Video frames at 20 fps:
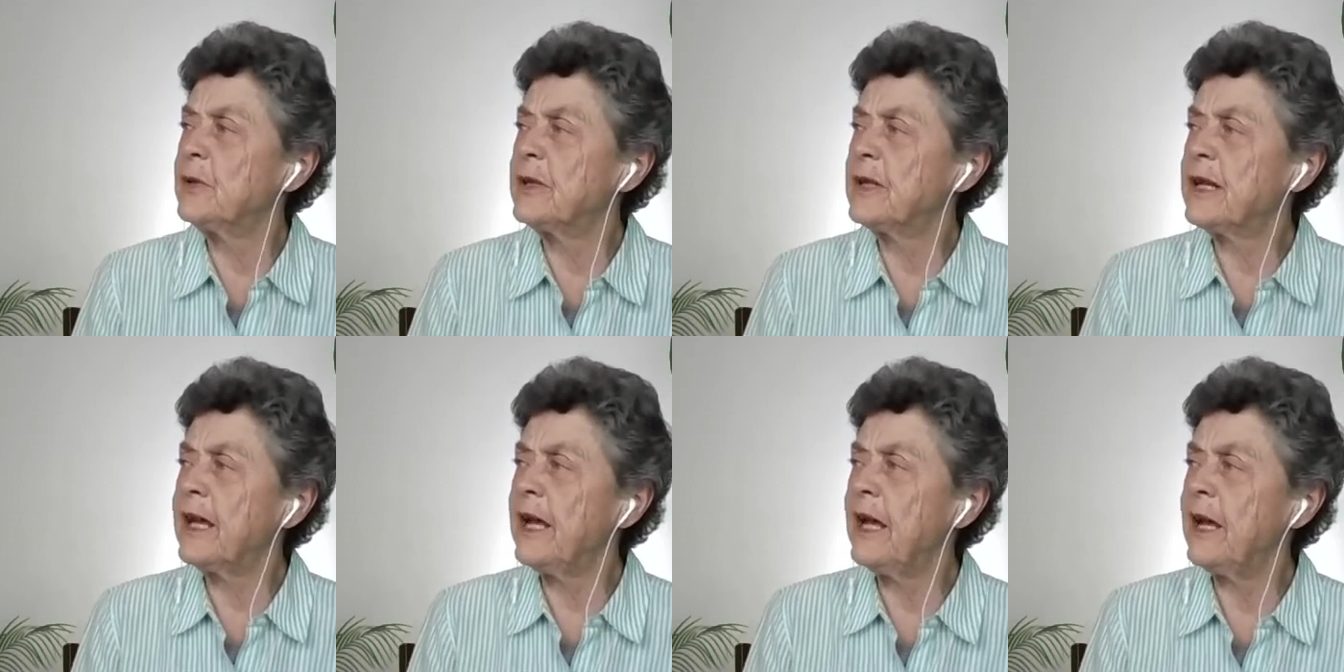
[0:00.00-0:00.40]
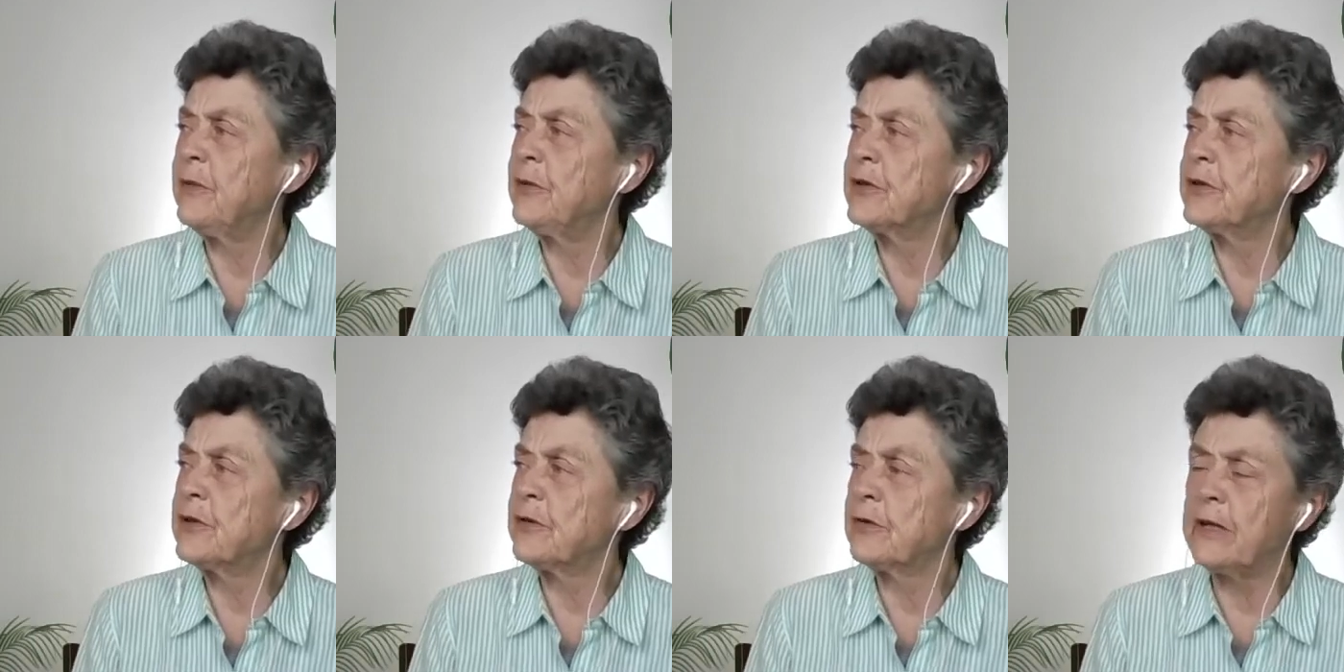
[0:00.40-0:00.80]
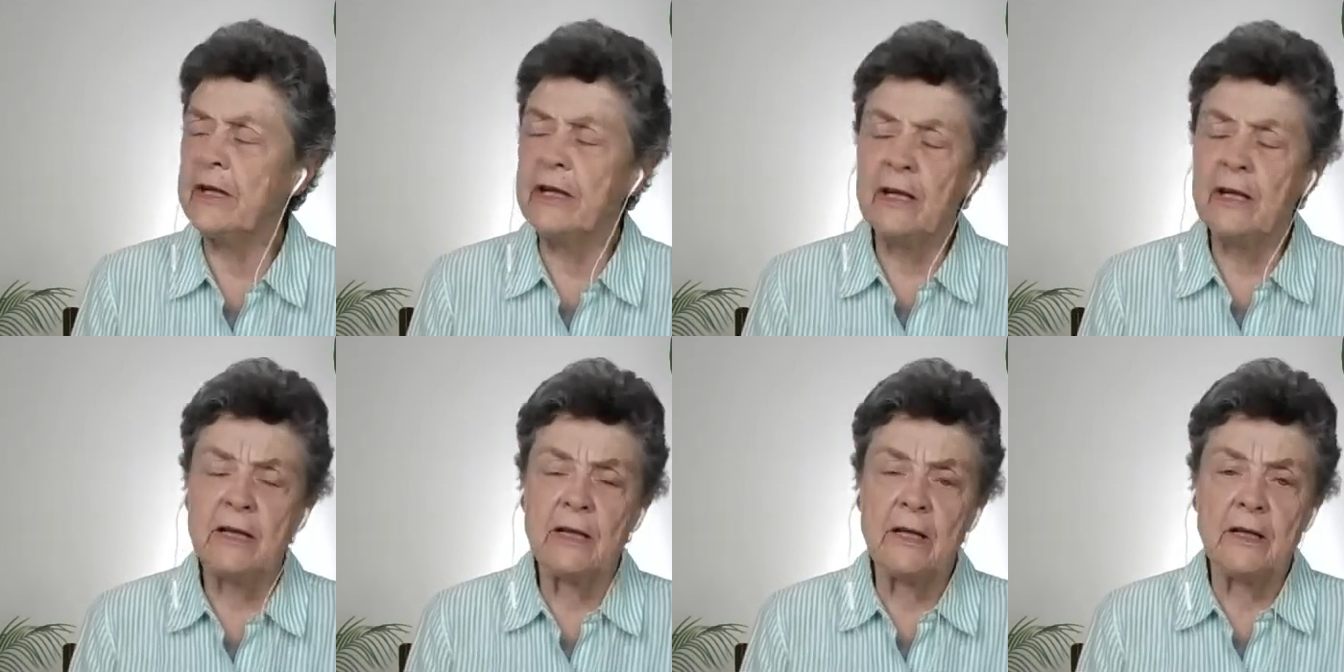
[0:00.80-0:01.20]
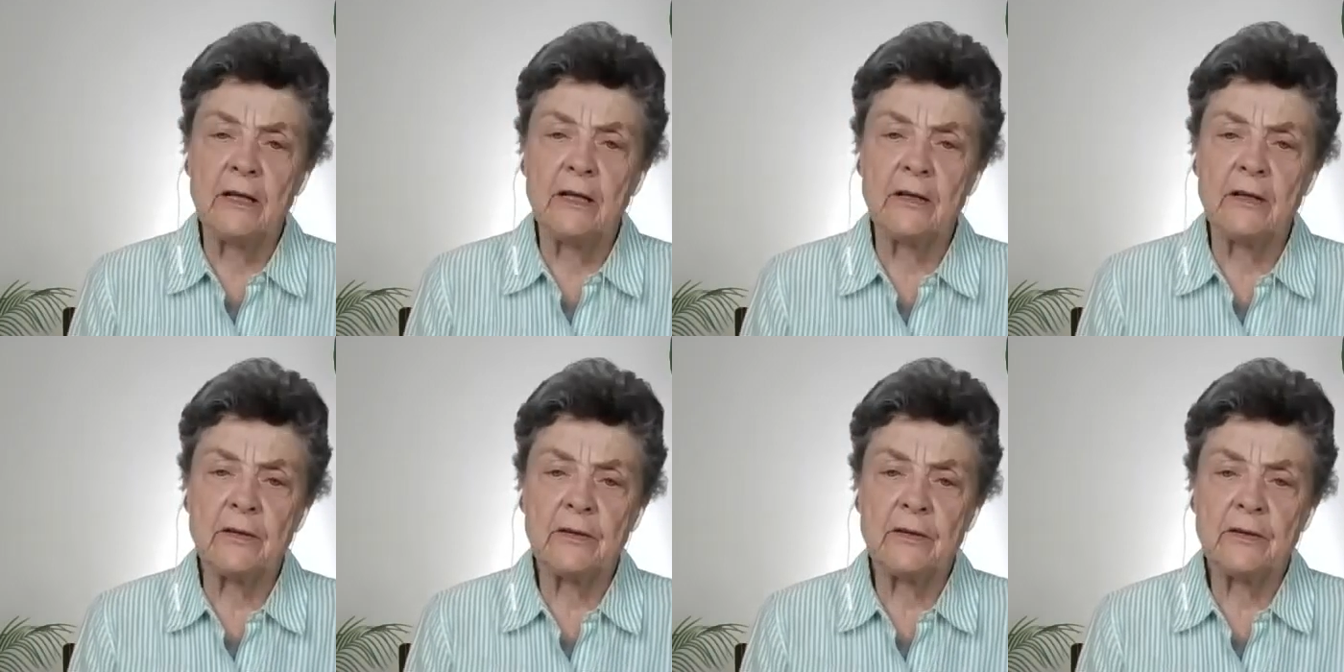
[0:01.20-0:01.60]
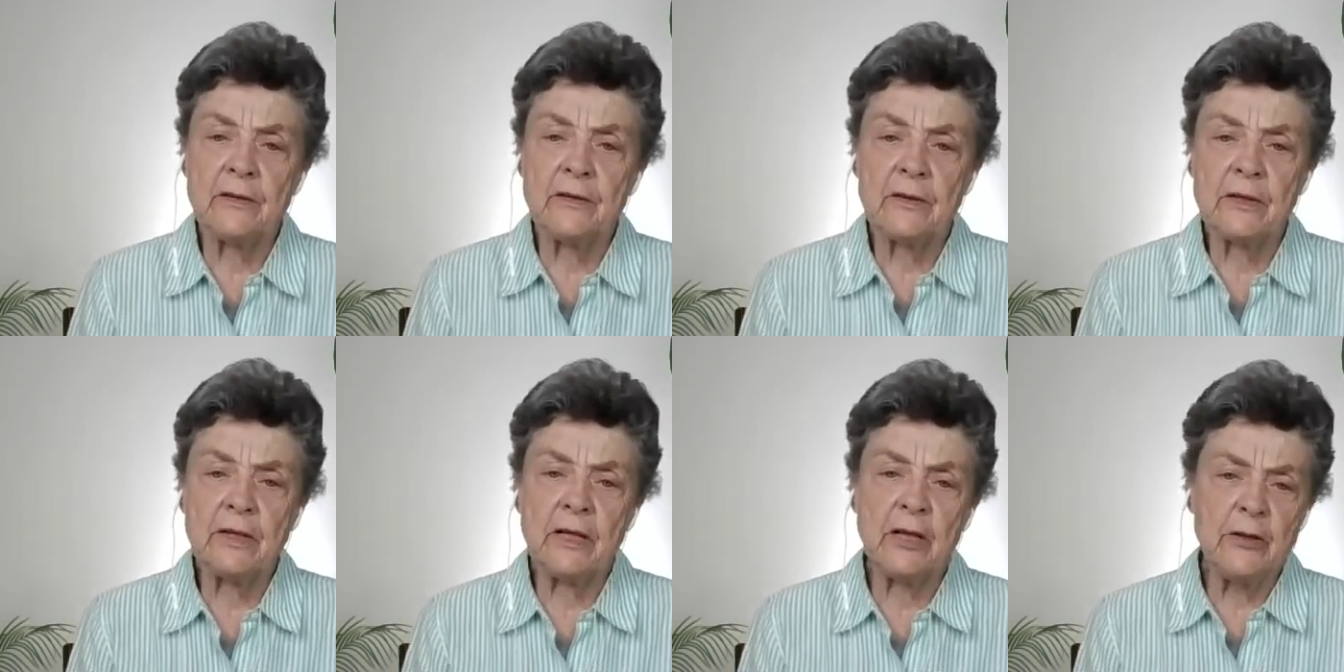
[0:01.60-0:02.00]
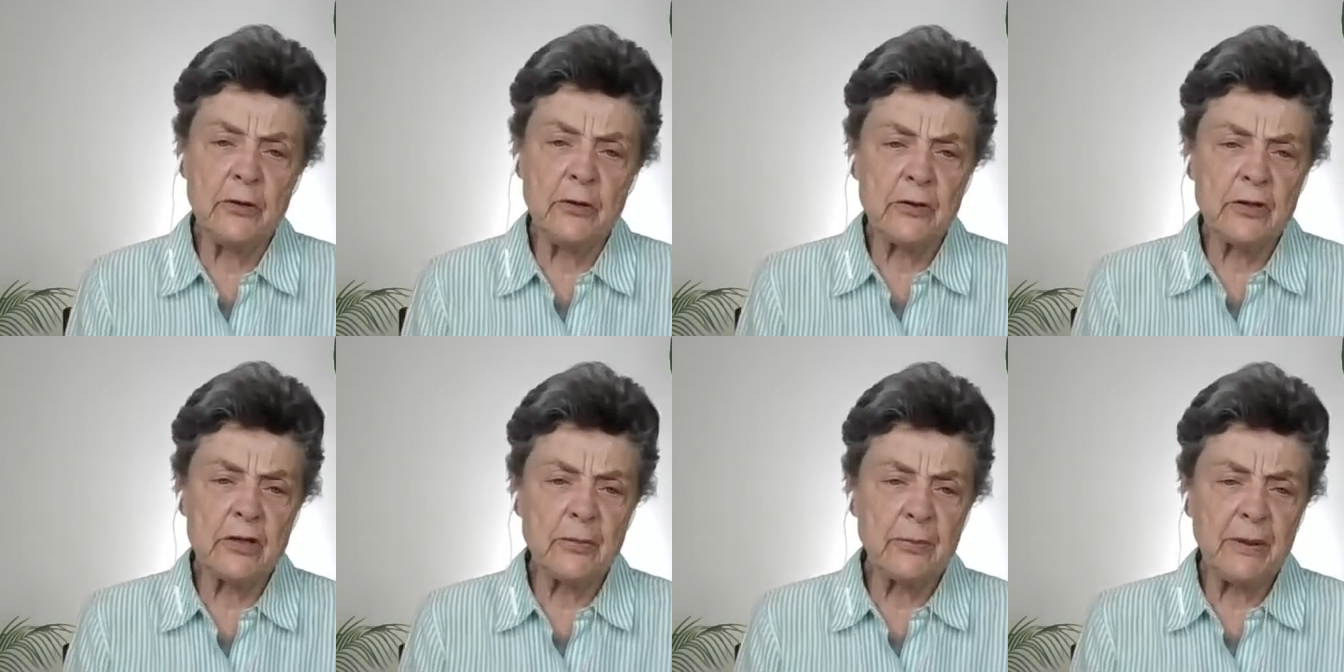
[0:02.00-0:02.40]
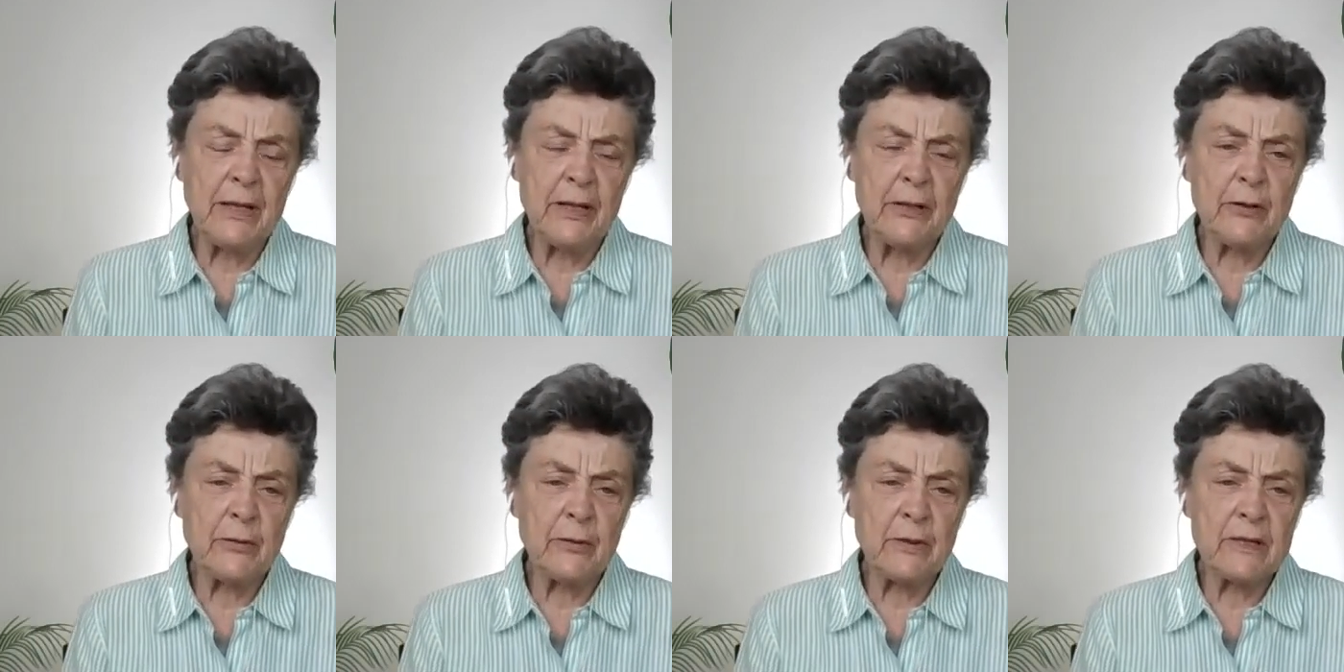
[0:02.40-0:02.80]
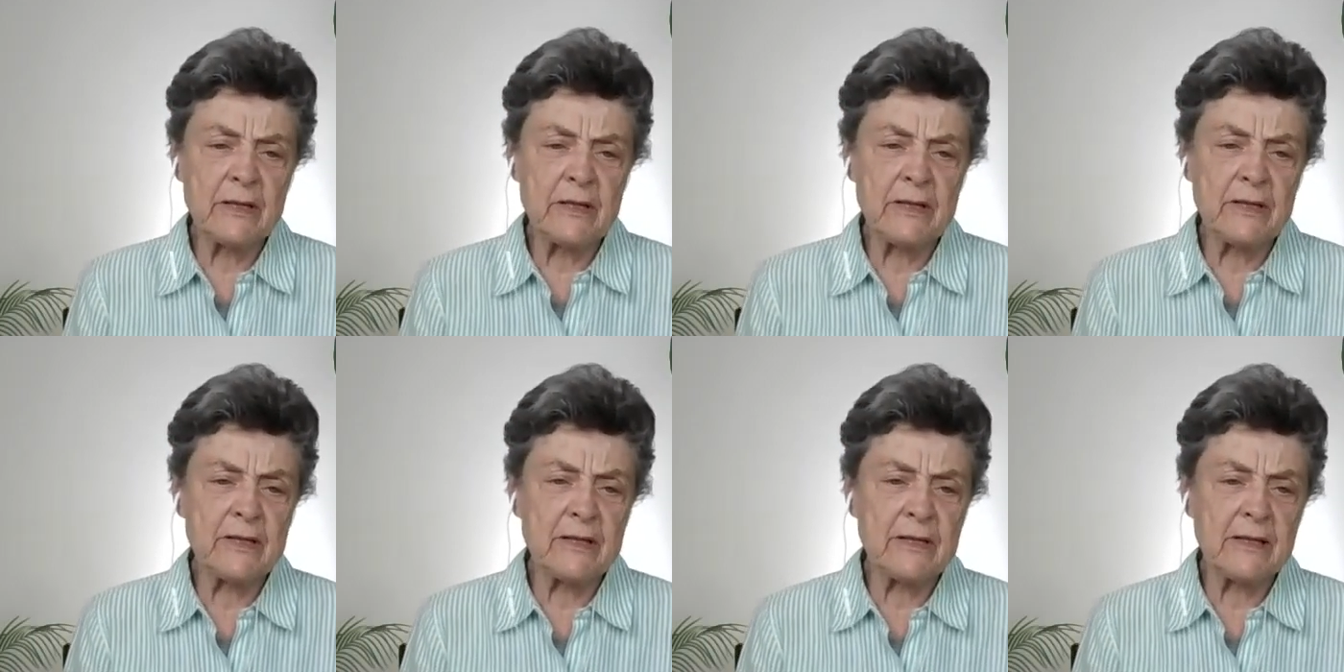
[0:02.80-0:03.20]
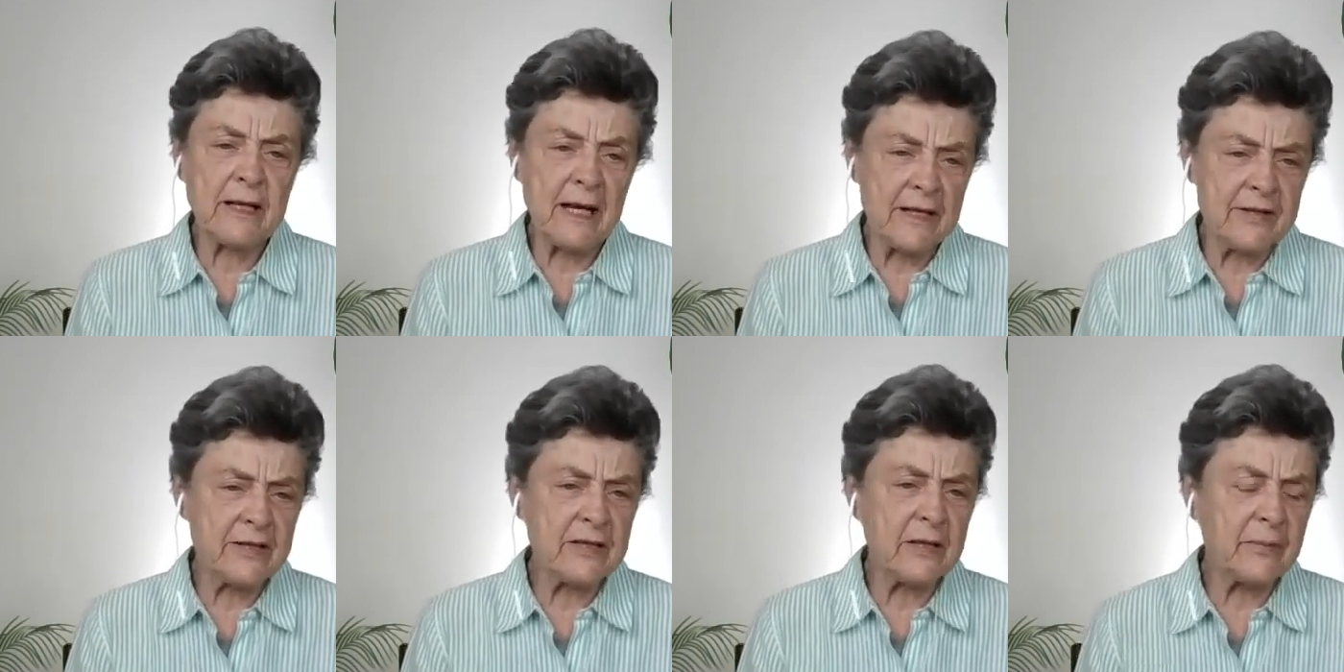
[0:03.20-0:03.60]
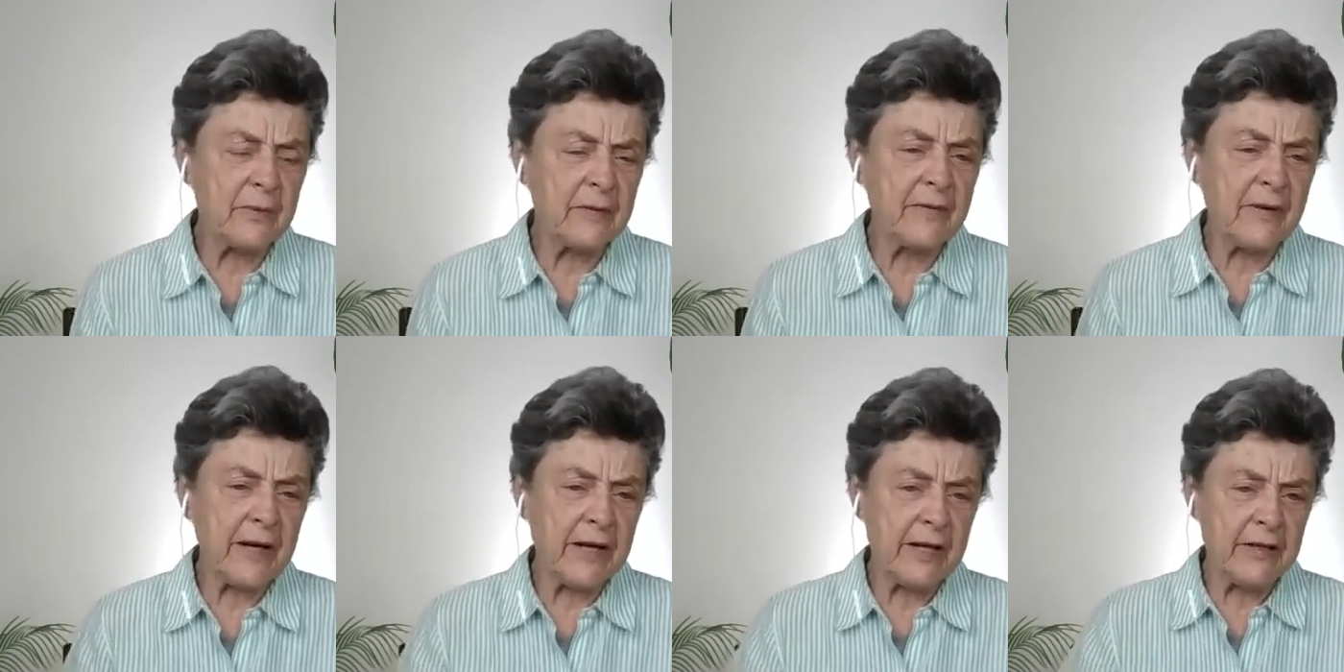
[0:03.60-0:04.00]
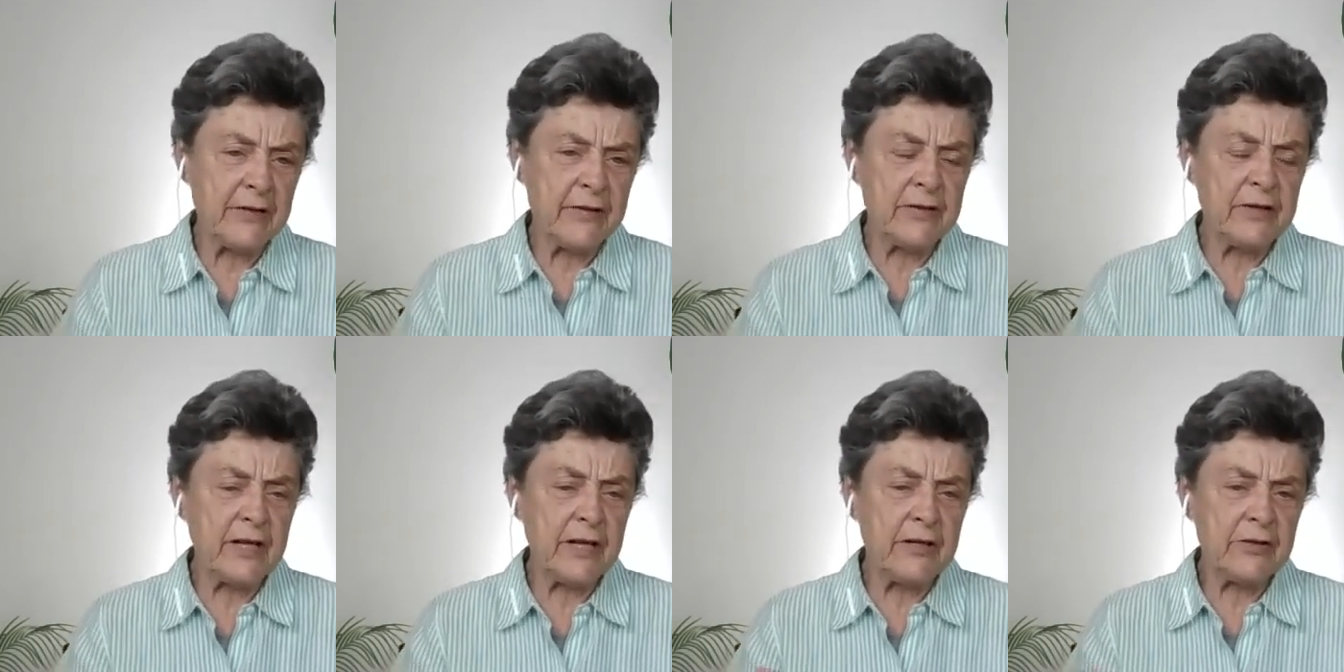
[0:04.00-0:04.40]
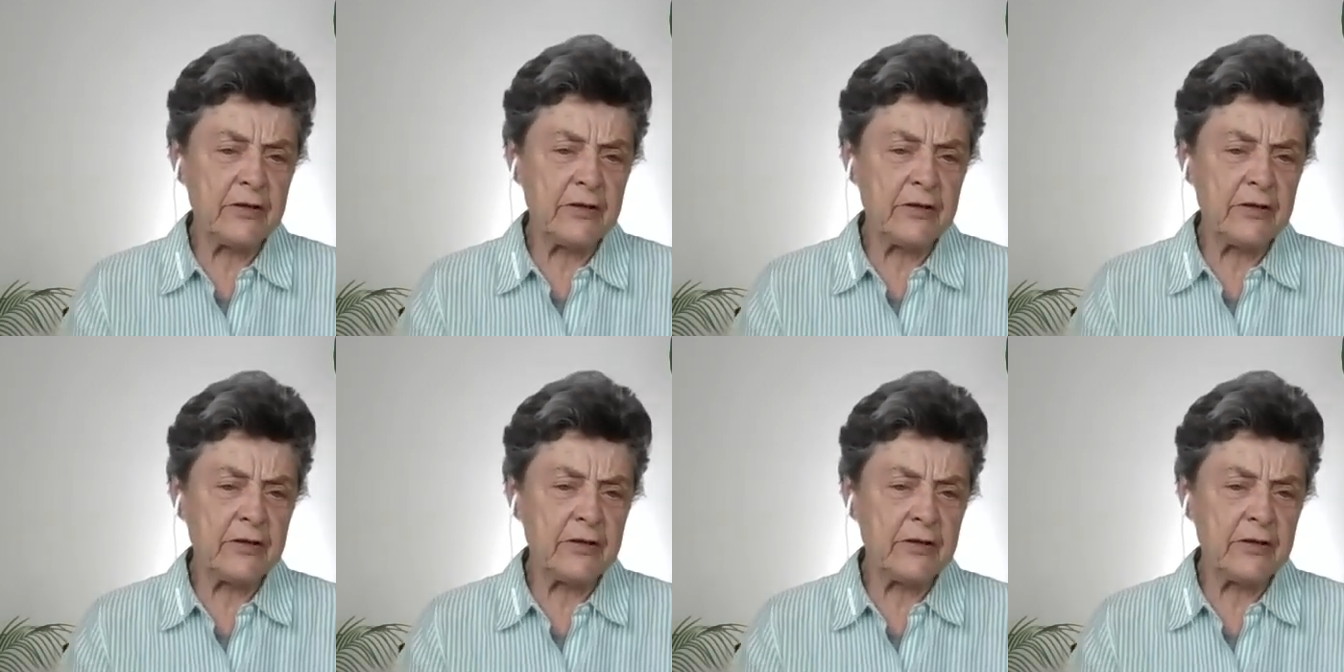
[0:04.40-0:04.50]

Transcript: chemistry, can you explain to us this concept of ionization,